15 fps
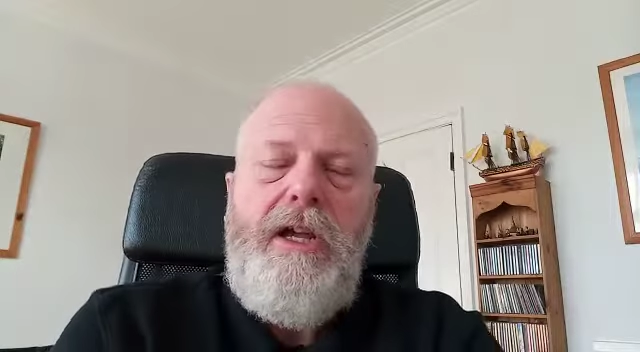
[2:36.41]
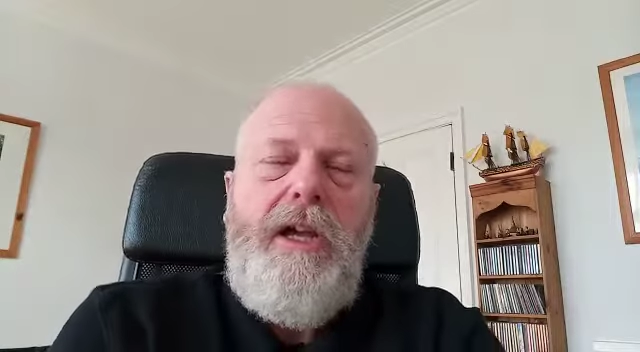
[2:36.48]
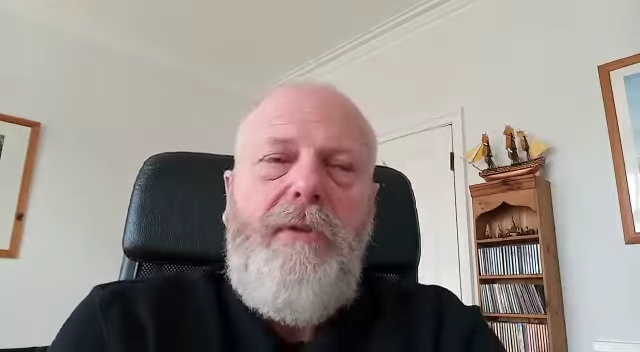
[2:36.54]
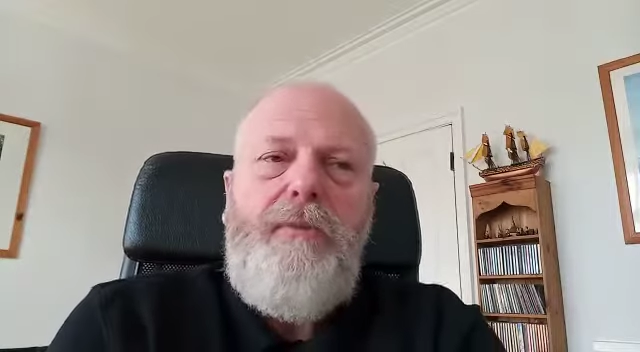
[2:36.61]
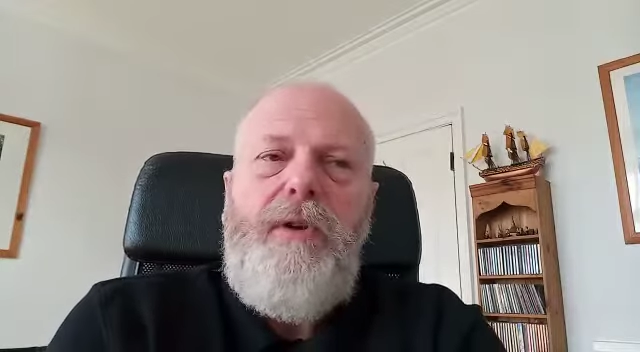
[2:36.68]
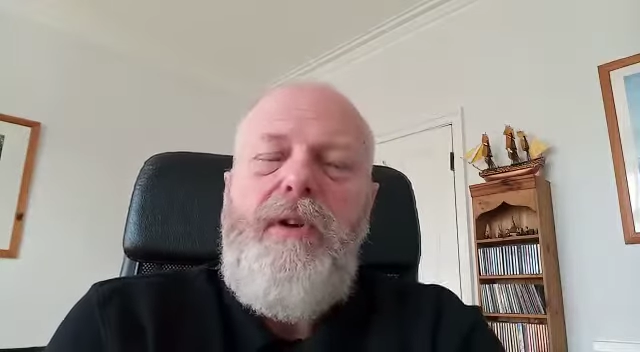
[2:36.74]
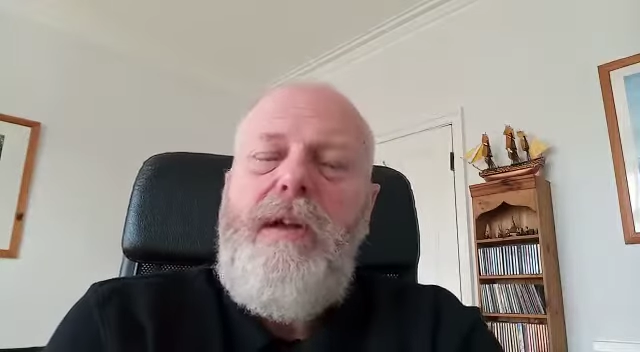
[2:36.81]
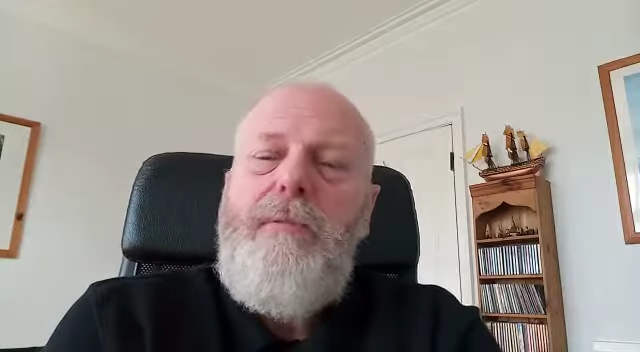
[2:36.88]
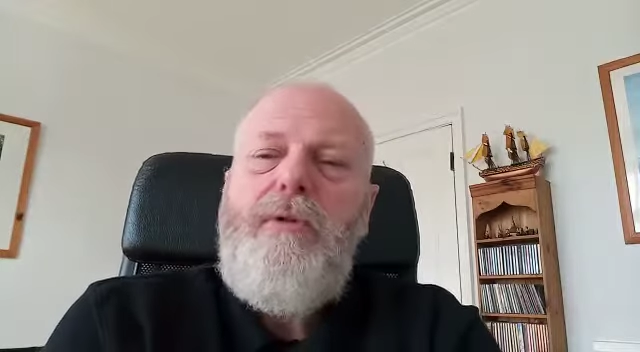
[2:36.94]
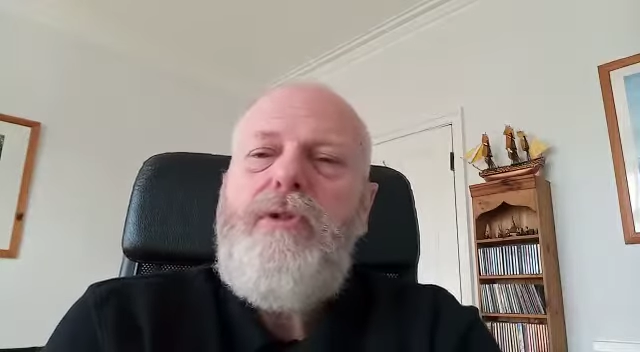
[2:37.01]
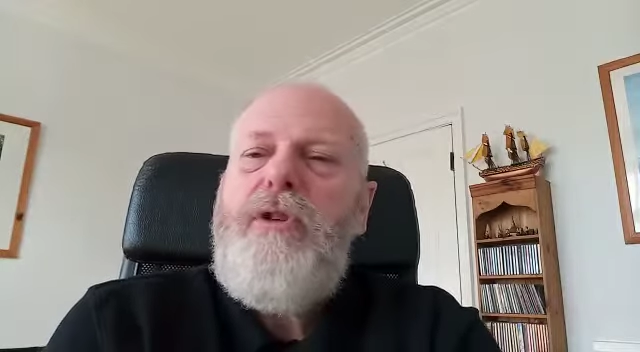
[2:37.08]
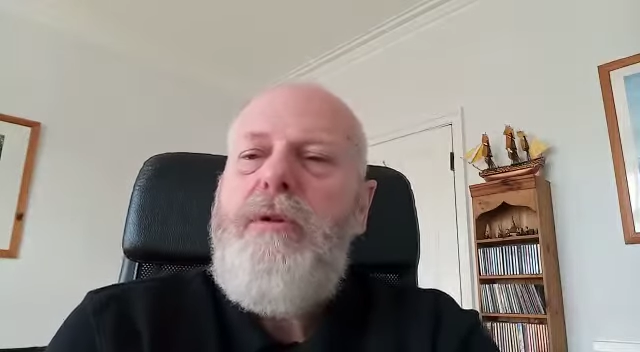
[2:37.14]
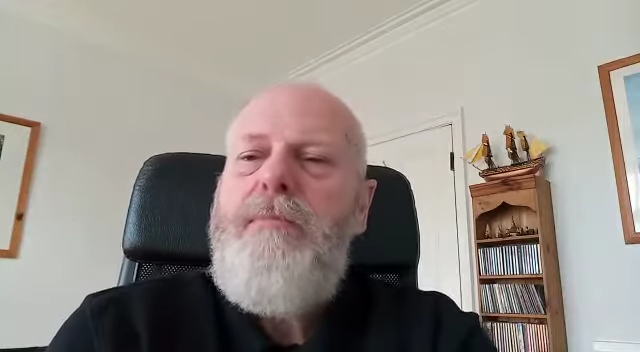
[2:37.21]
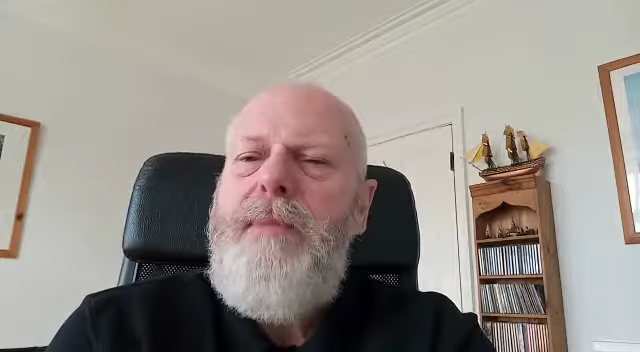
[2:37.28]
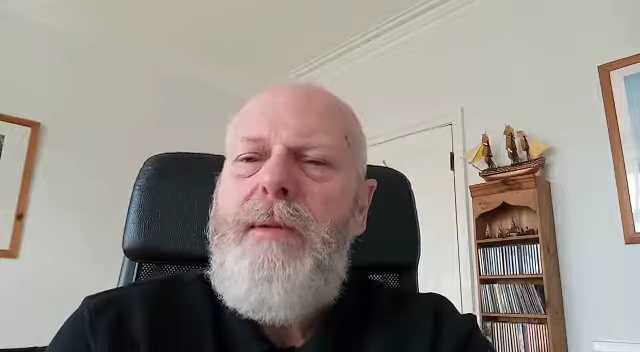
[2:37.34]
If we were able
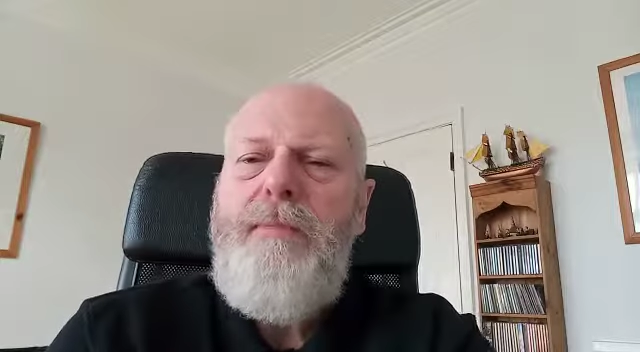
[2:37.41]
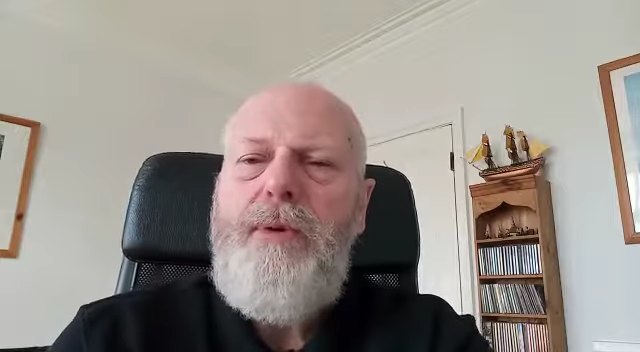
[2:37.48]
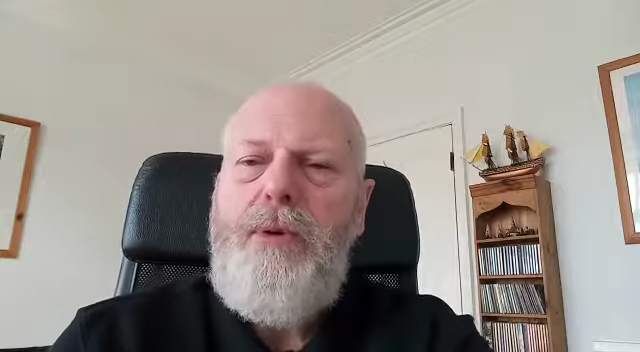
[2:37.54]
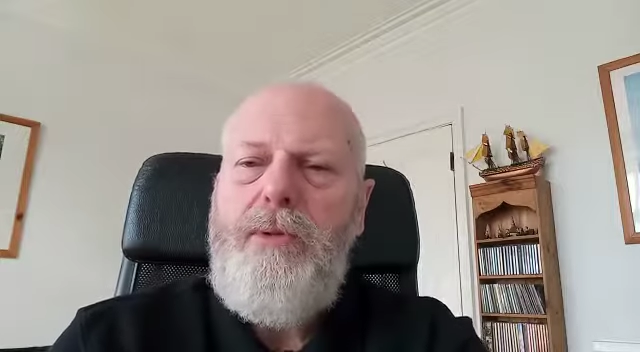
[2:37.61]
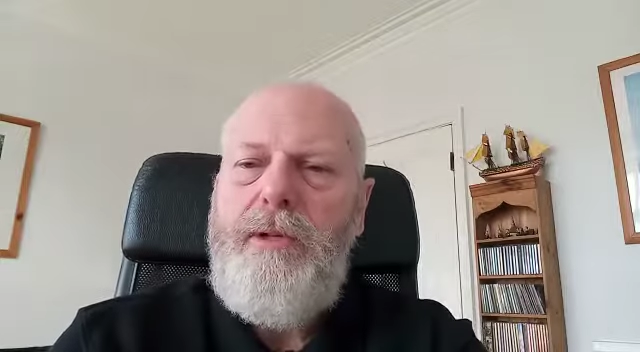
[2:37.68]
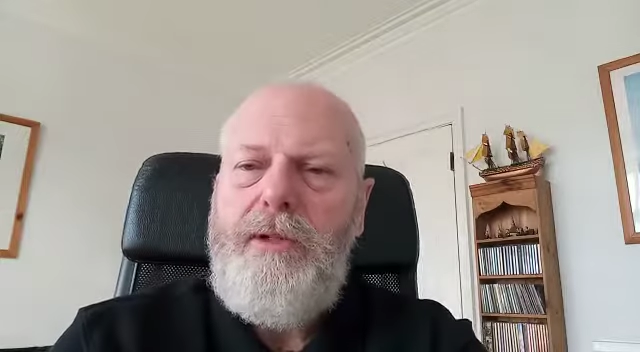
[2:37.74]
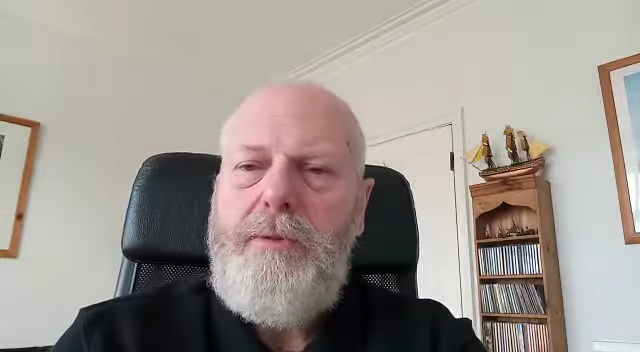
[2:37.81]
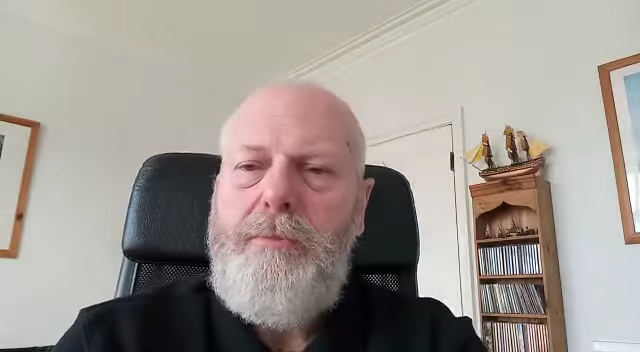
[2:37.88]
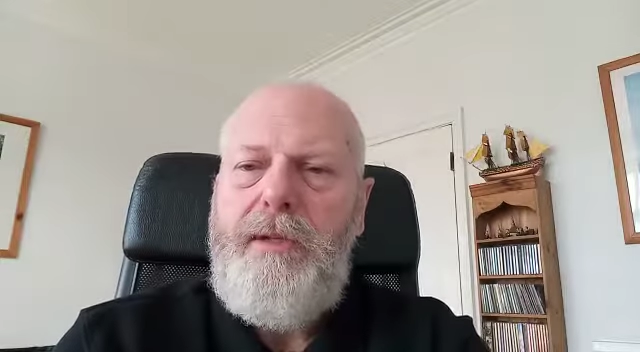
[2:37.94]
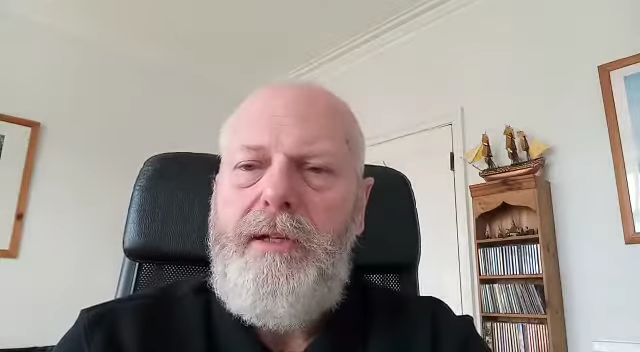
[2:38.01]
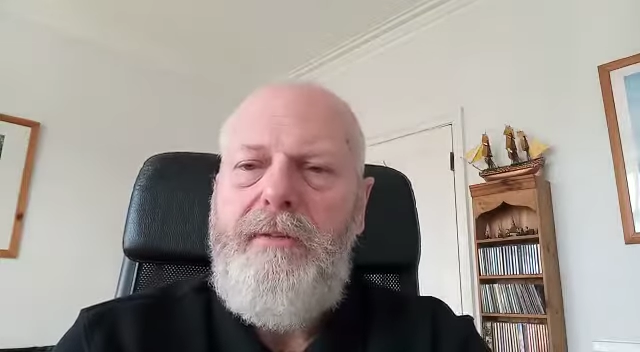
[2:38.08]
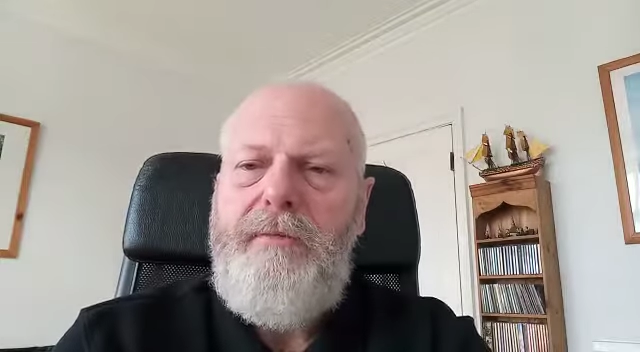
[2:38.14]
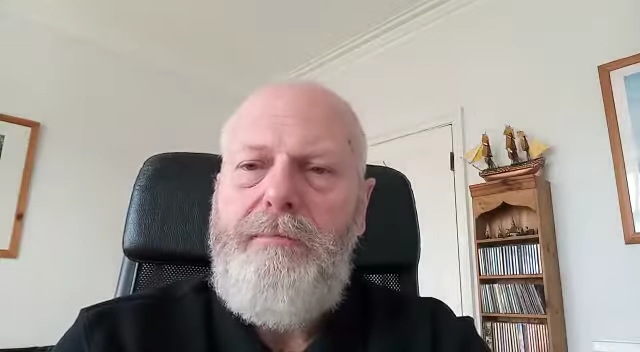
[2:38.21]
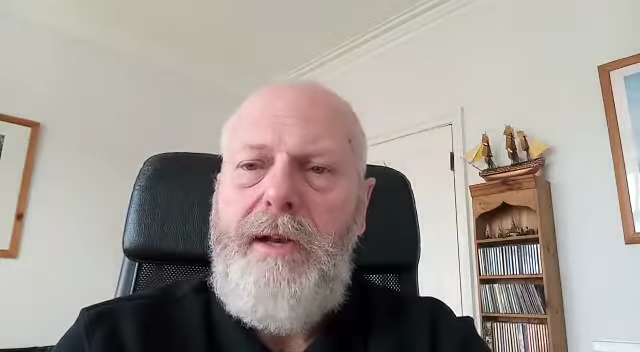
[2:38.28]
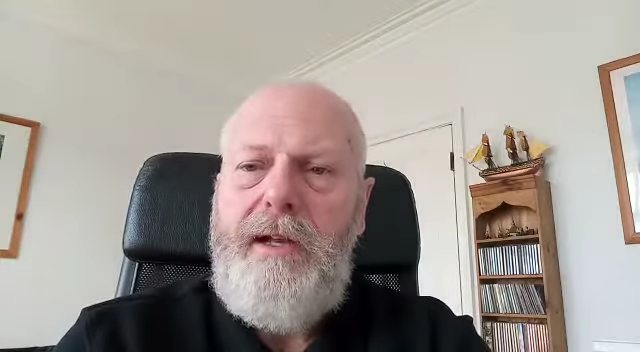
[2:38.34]
to remember all those
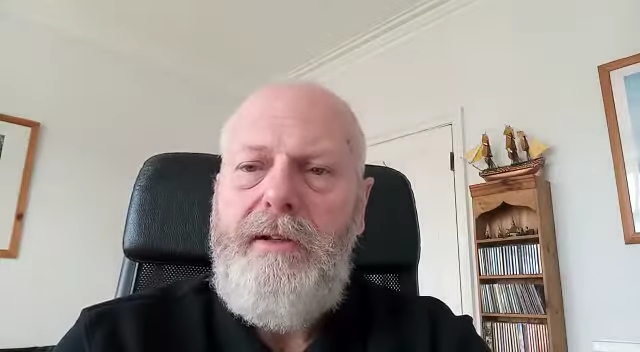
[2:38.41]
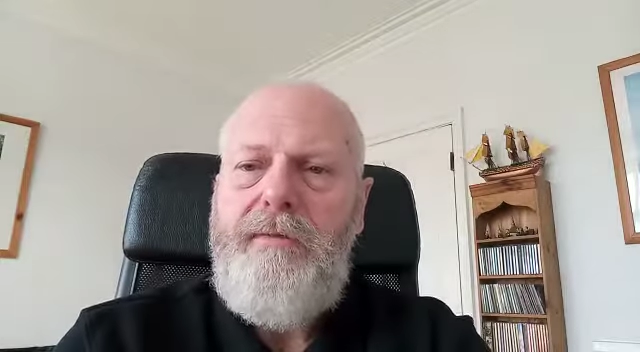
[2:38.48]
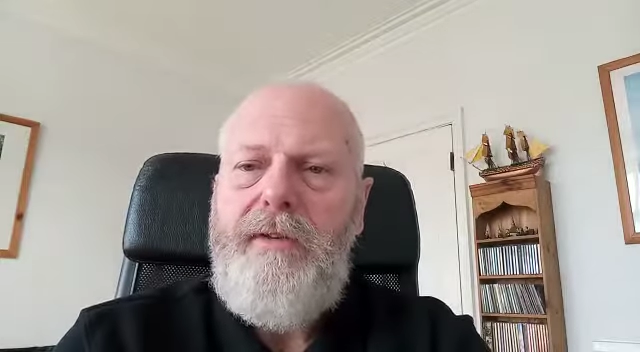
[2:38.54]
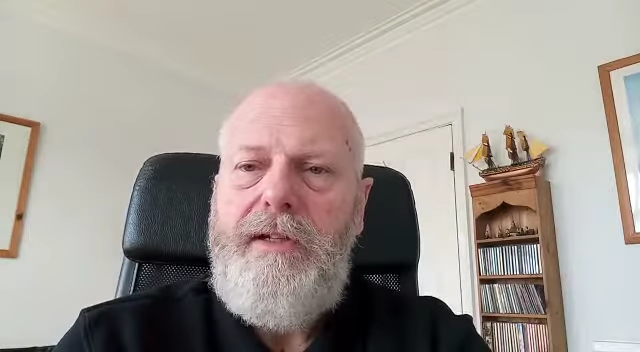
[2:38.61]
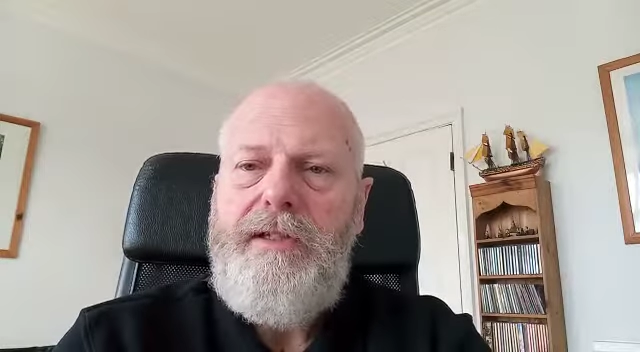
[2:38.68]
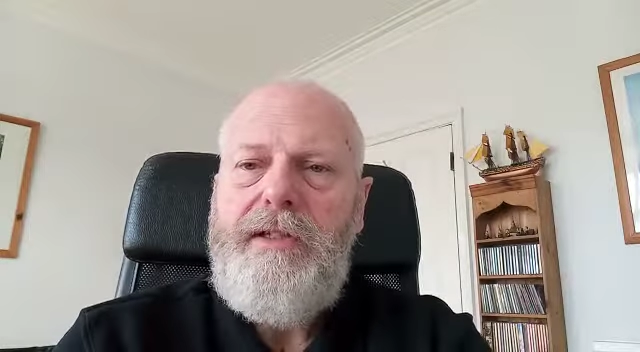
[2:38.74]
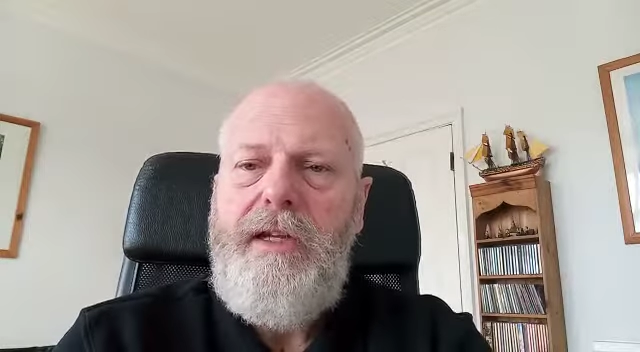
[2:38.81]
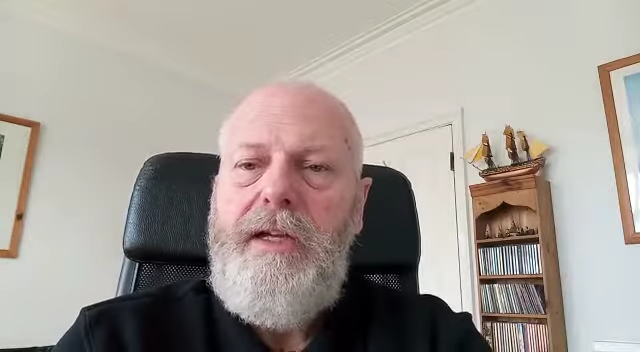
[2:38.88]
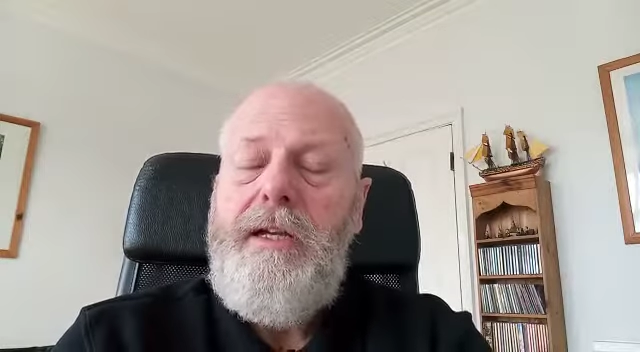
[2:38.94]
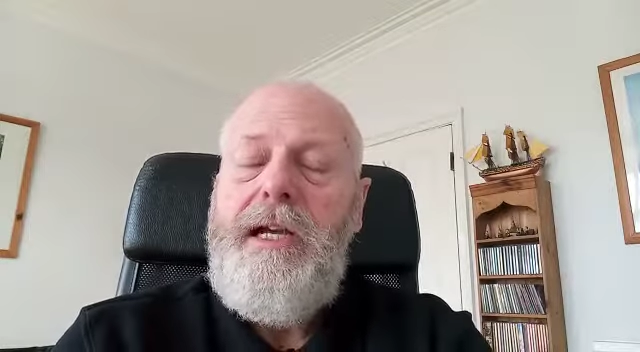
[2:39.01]
benefits,